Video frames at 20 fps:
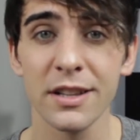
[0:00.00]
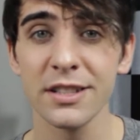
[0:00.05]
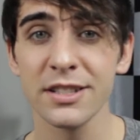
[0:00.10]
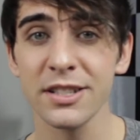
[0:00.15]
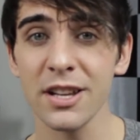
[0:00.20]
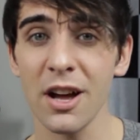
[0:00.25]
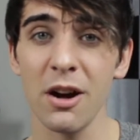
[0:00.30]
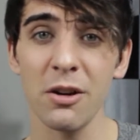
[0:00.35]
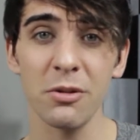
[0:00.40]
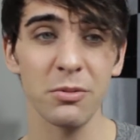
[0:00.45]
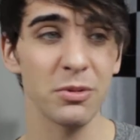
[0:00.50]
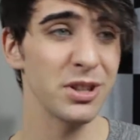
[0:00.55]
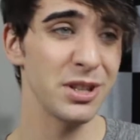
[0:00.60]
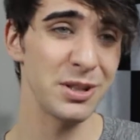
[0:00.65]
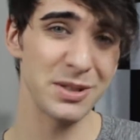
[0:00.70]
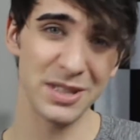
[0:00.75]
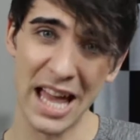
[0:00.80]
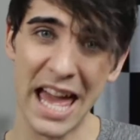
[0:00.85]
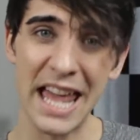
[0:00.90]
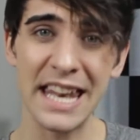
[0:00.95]
so we'll
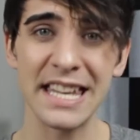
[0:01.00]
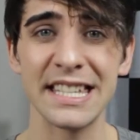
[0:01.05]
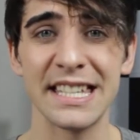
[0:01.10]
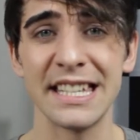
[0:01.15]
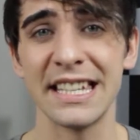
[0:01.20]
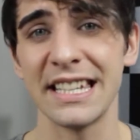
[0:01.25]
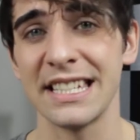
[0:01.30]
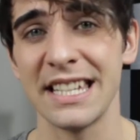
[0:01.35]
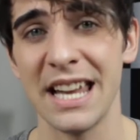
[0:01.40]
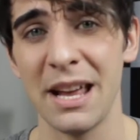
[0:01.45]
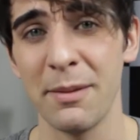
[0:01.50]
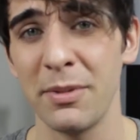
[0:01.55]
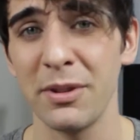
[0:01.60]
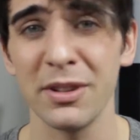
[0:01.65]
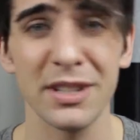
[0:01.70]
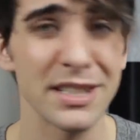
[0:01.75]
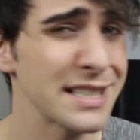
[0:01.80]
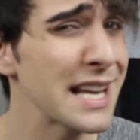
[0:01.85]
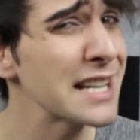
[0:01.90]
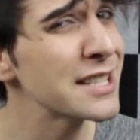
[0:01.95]
use that as an
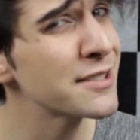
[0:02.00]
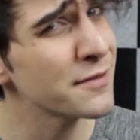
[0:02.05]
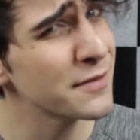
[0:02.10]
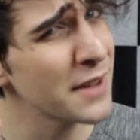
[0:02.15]
example because that's